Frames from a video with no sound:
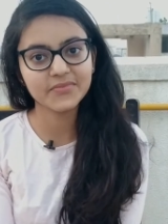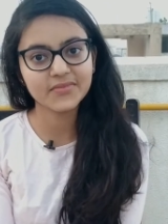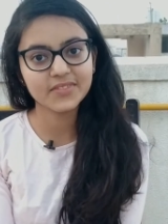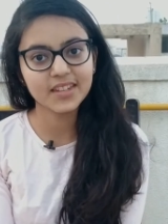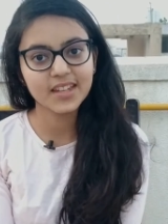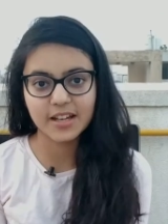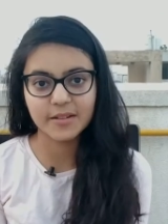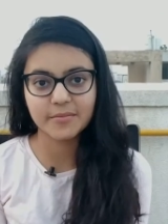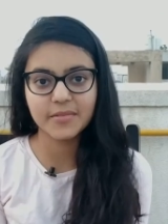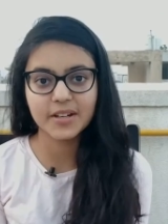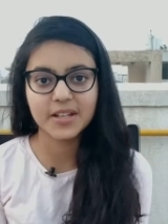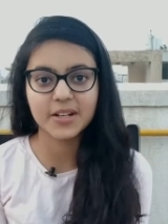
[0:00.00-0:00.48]

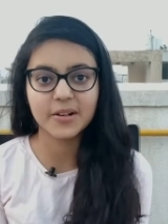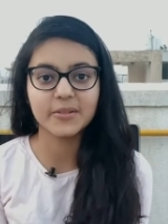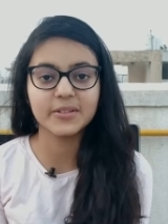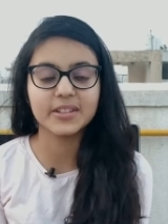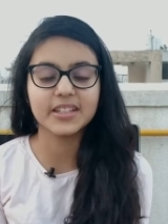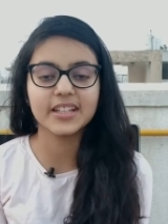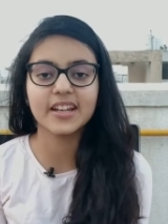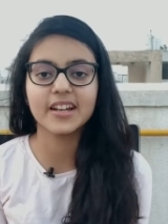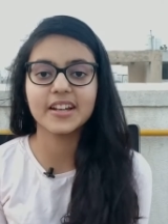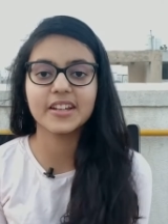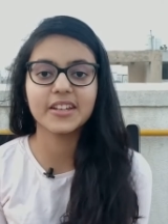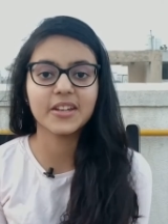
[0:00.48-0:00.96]
And
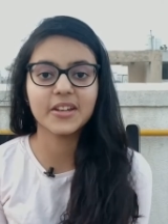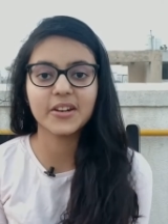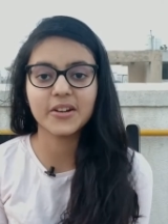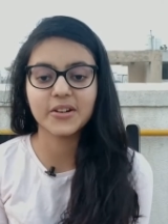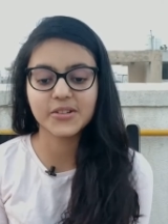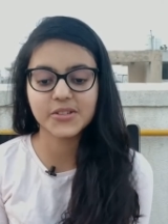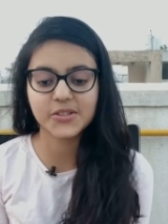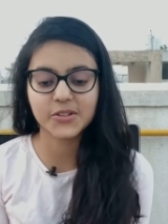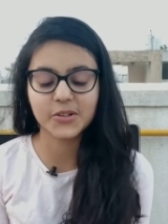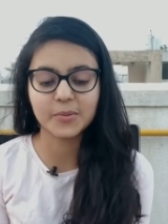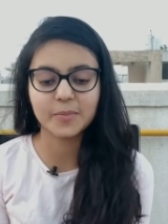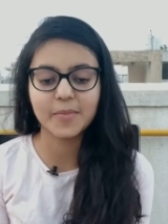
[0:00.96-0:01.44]
only a
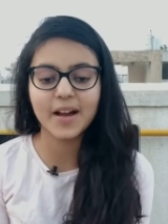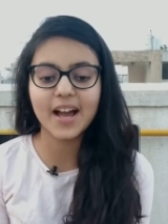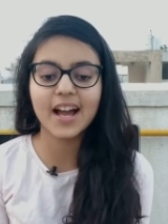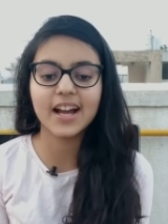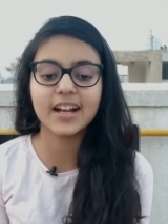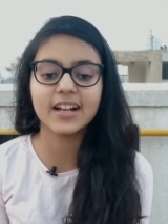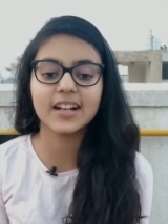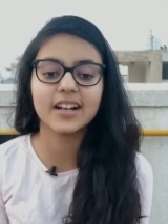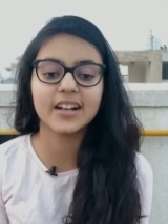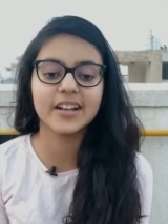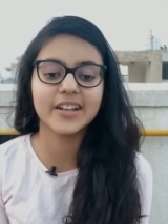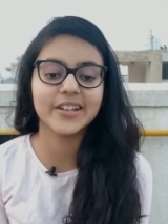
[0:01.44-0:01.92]
year or so
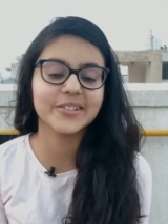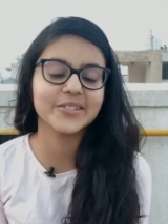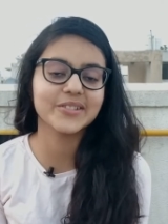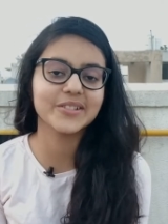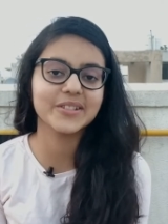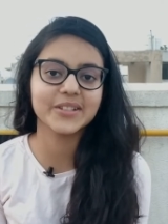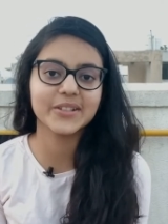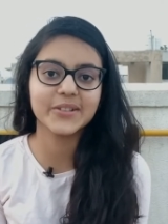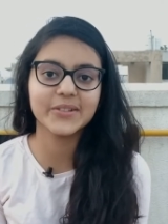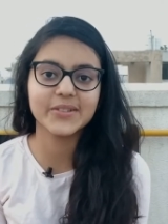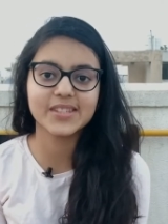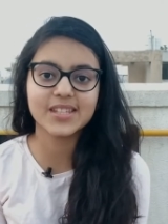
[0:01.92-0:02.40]
back, I
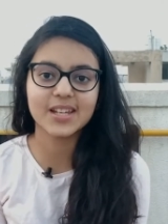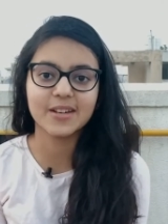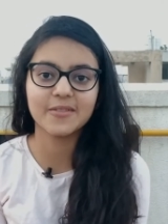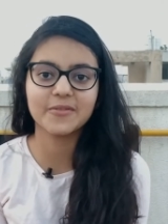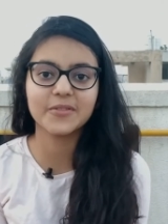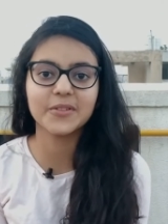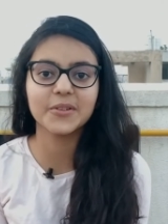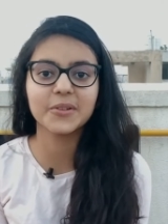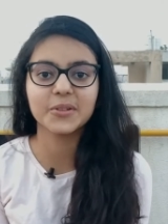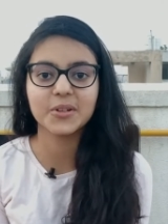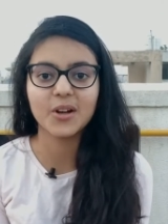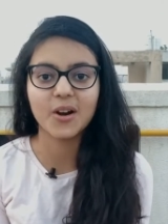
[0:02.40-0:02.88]
introduced a
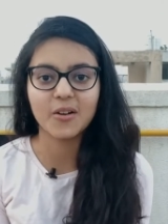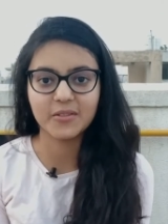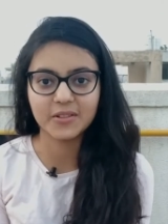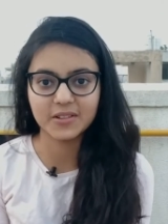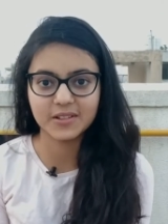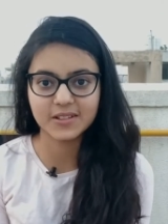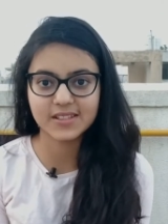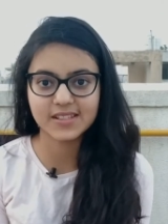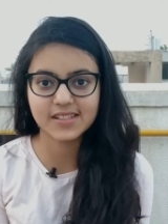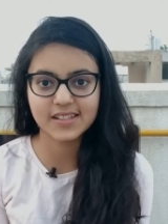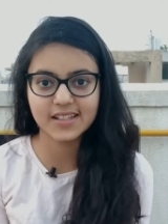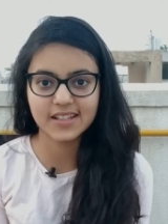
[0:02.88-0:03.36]
few
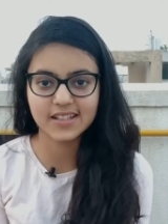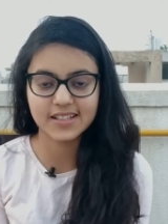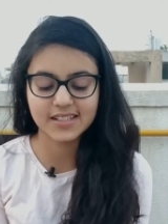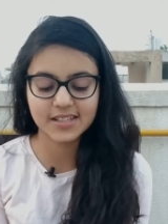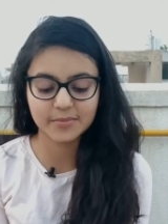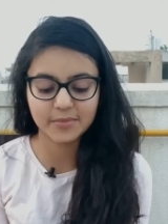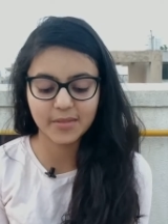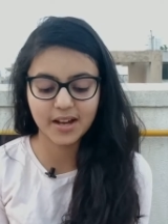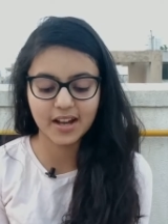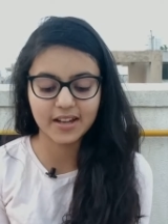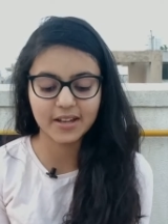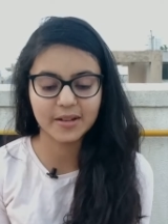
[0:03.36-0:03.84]
novels
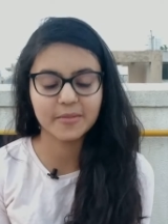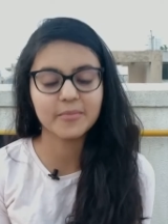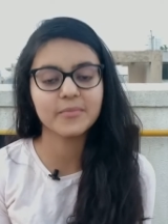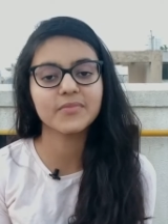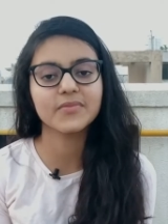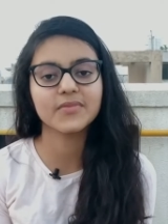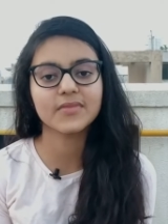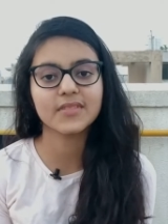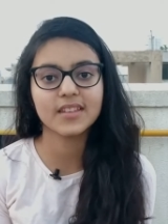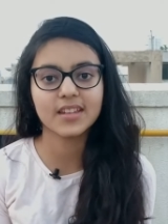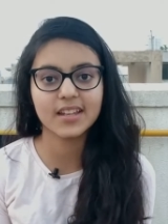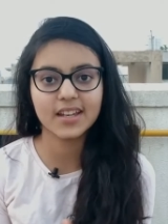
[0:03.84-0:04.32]
into
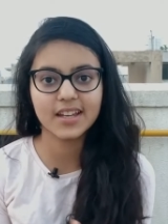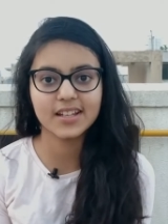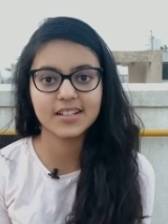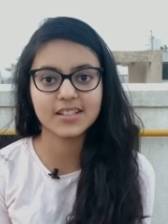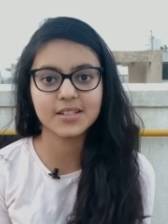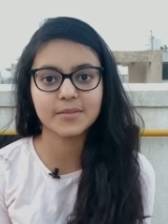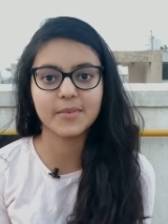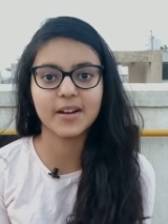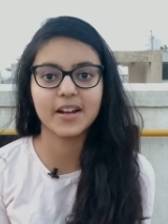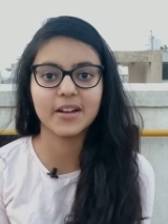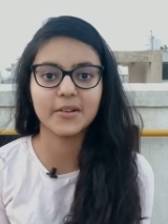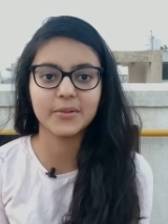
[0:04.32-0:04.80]

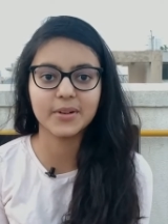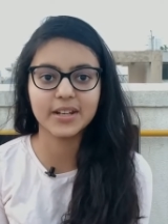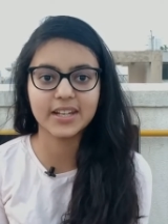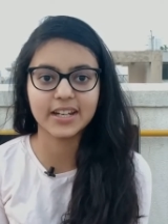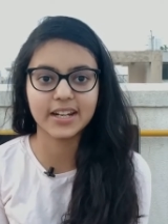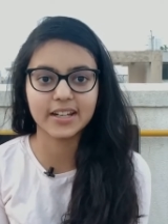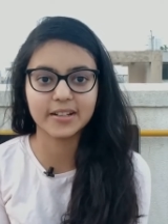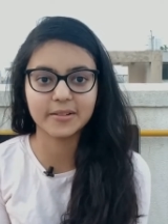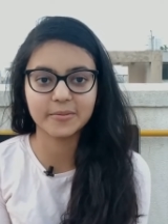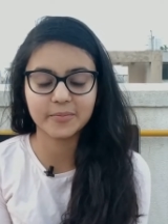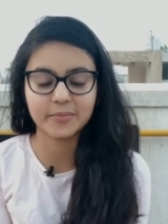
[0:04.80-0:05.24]
my reading.